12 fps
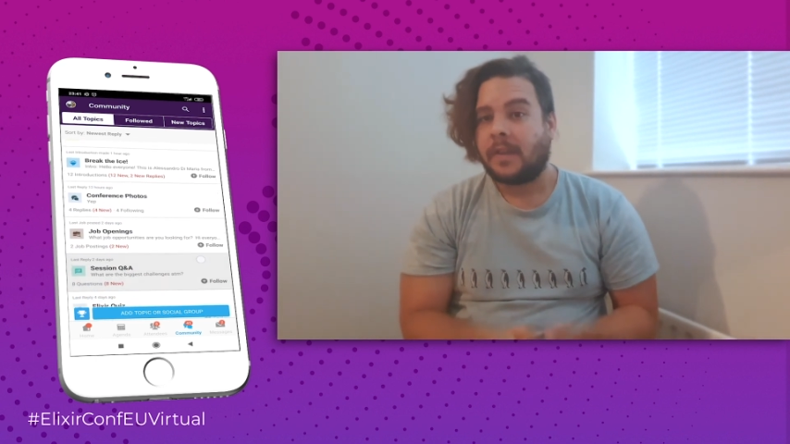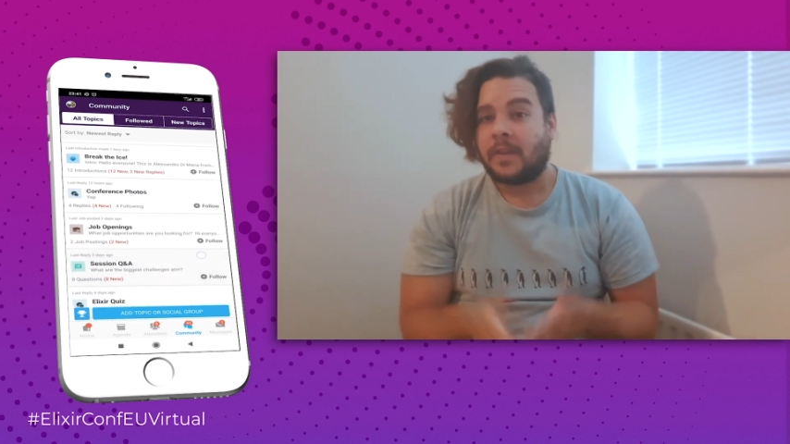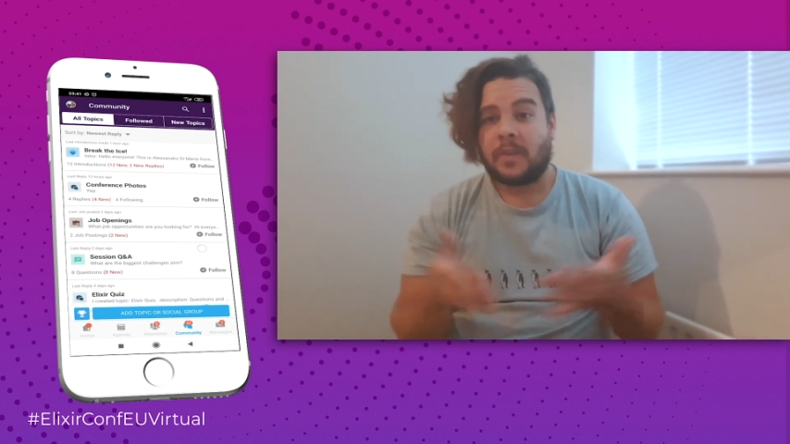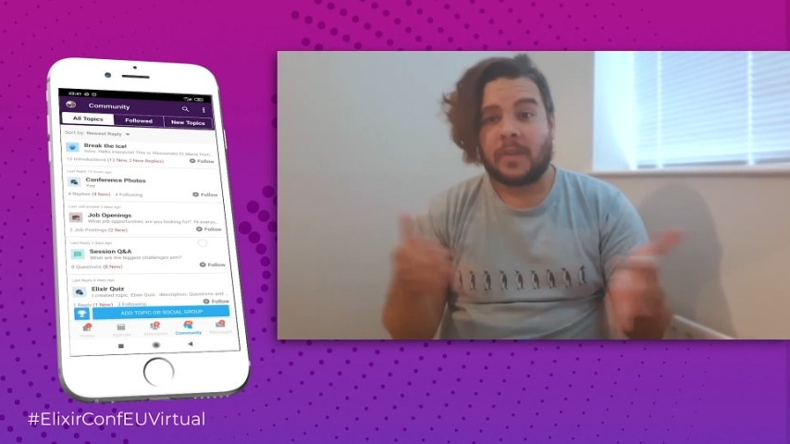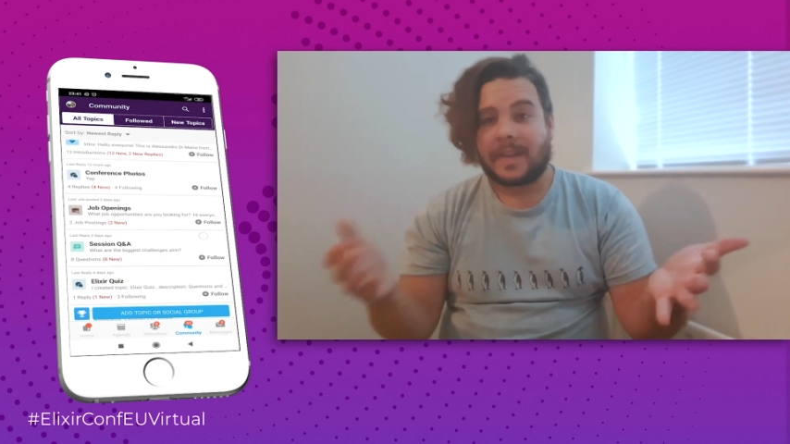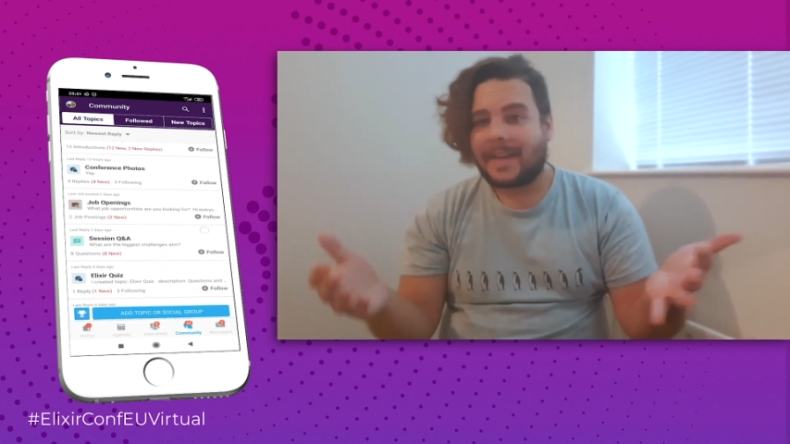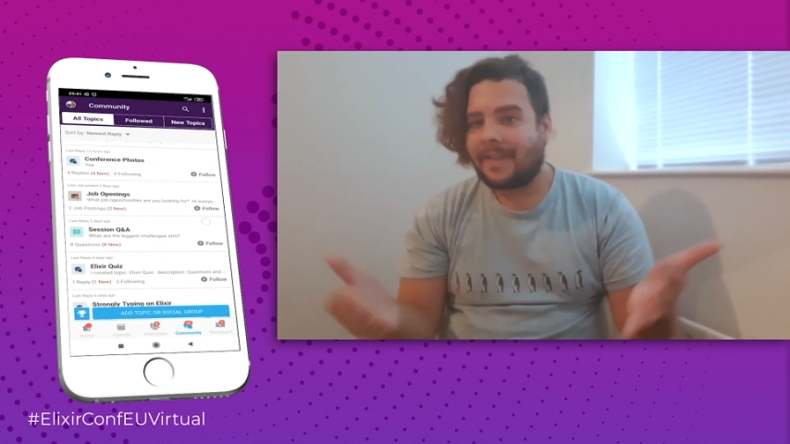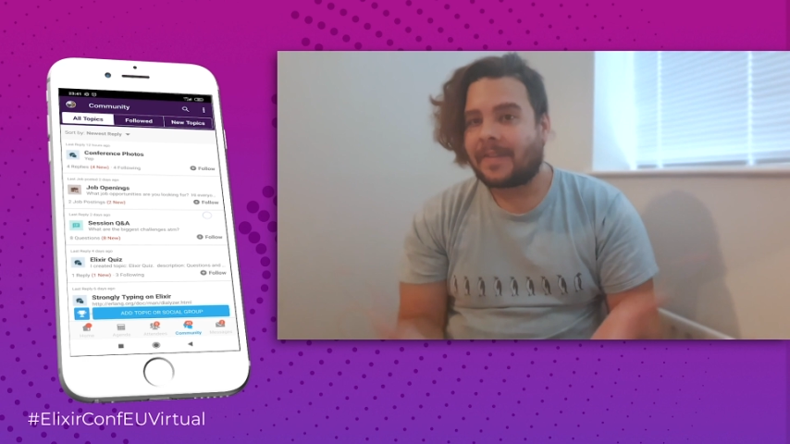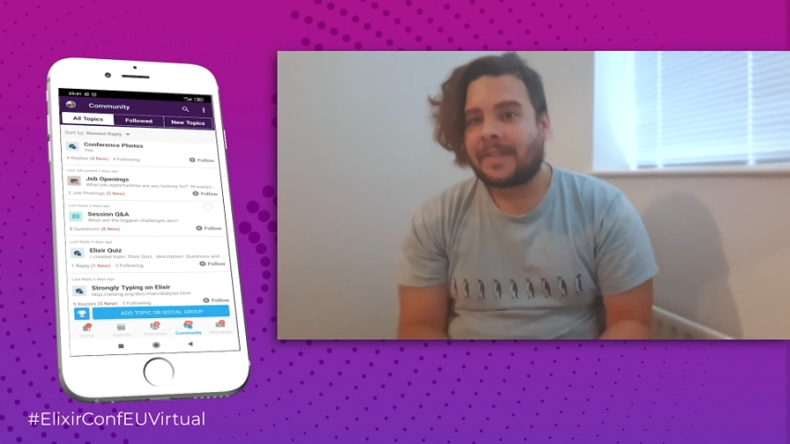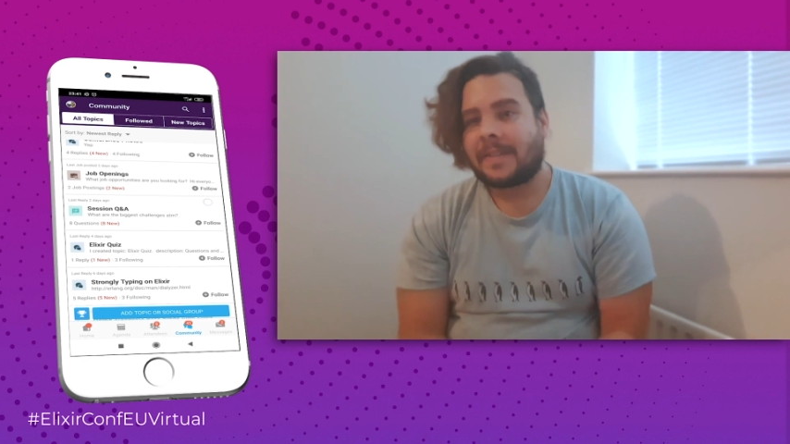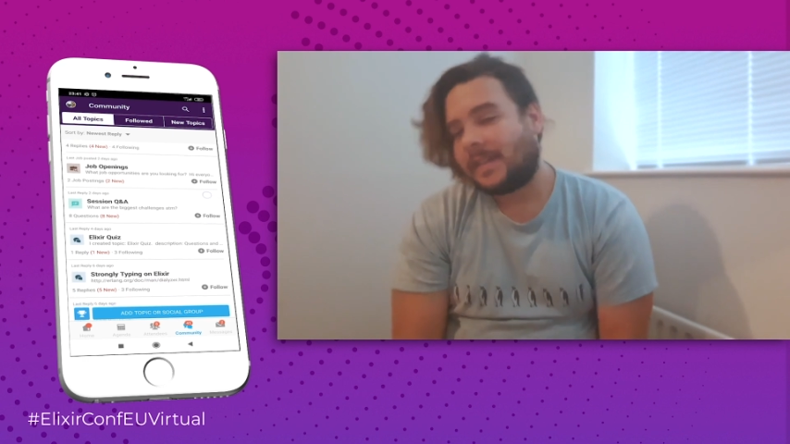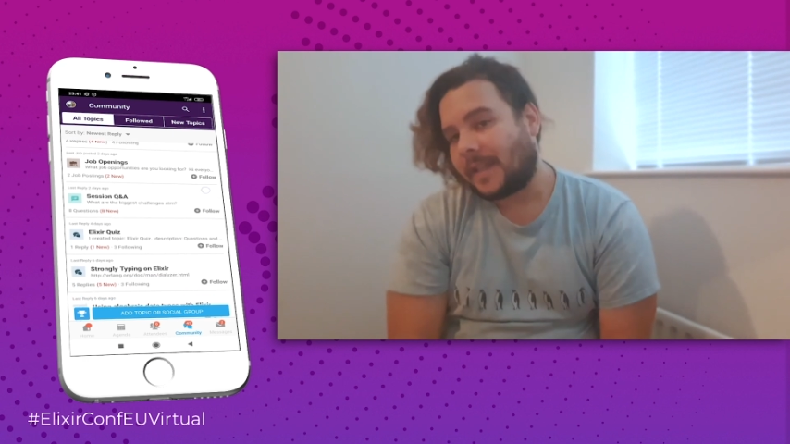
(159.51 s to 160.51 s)
You can even
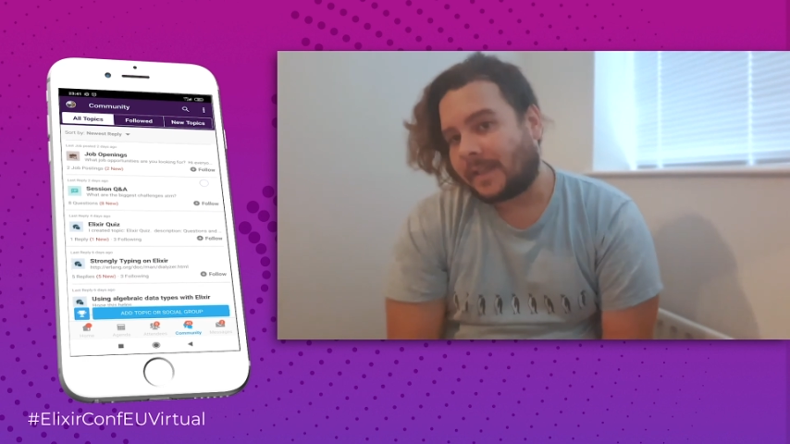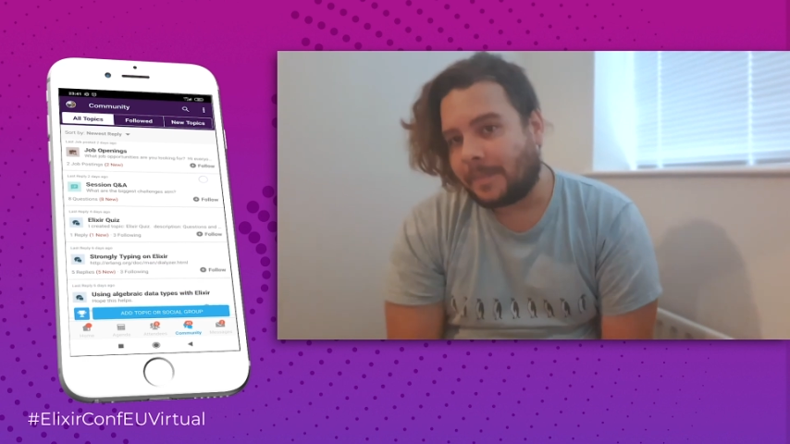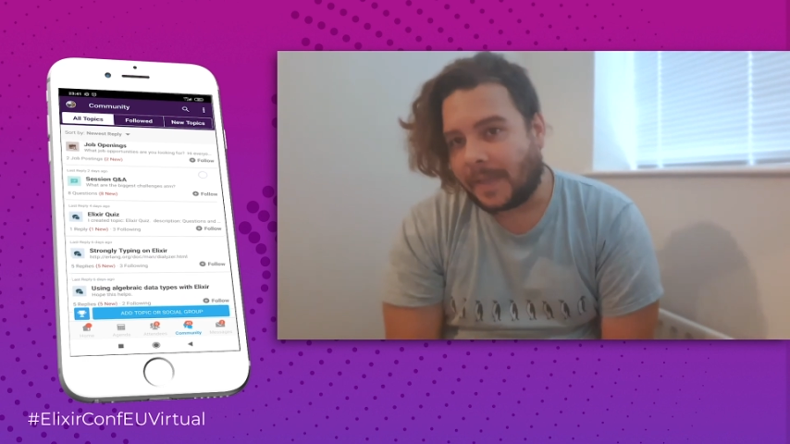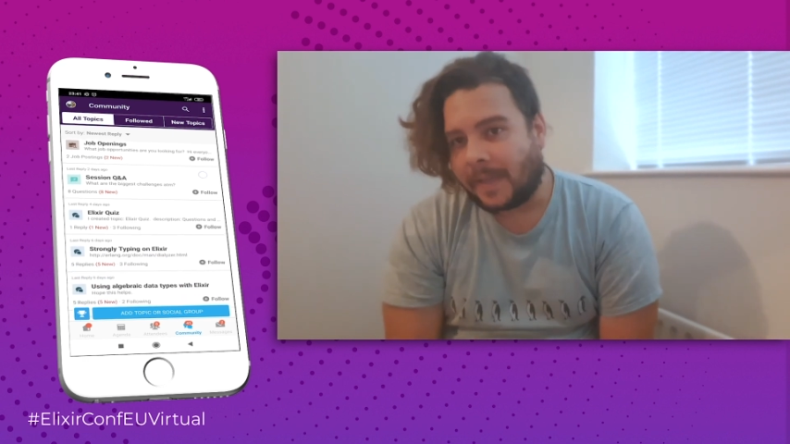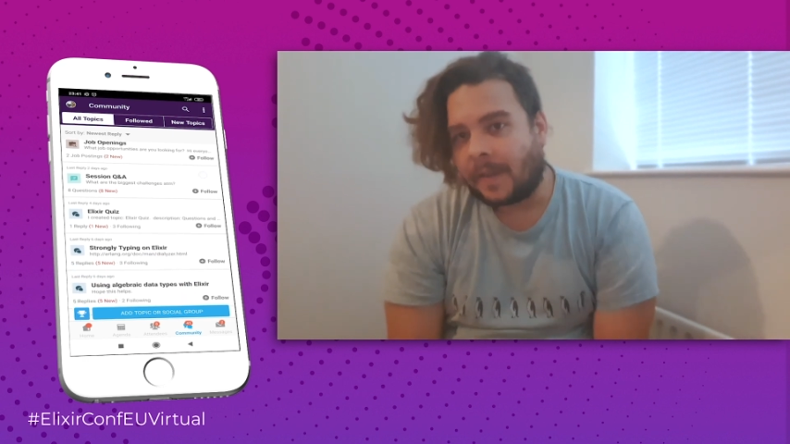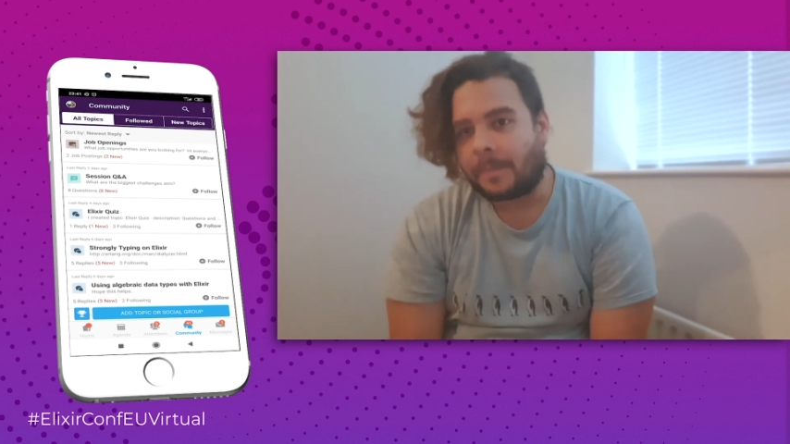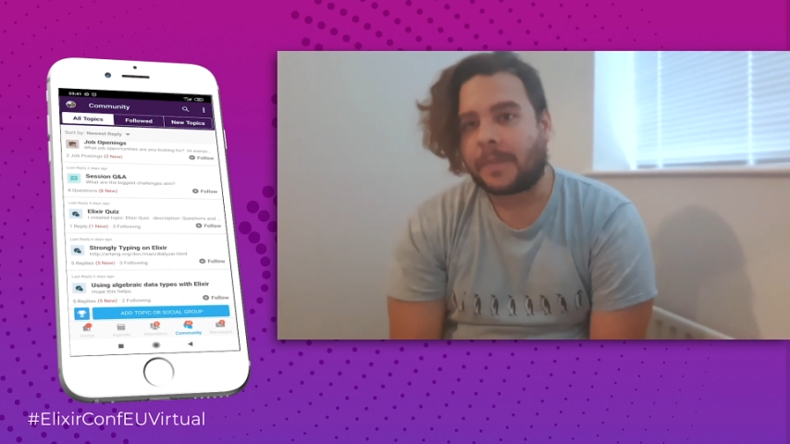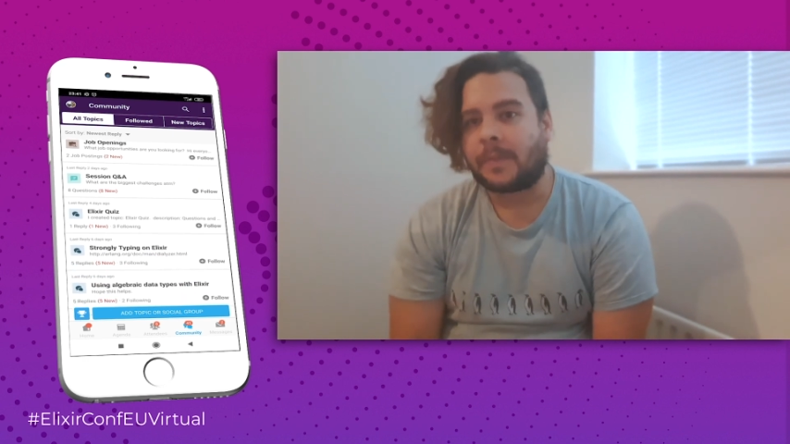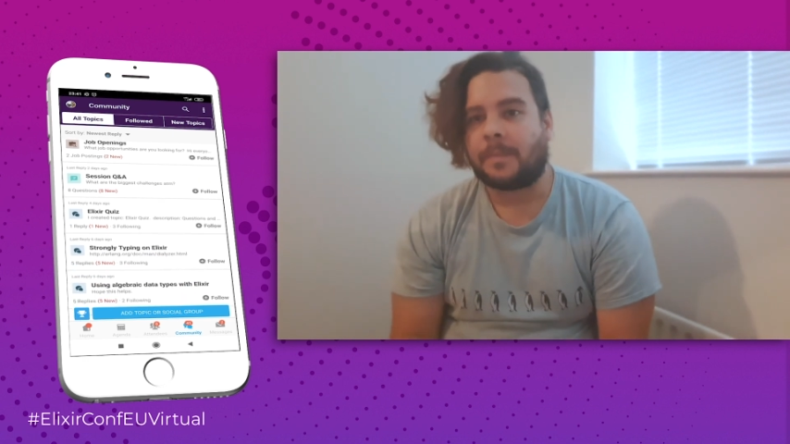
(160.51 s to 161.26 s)
suggest meetups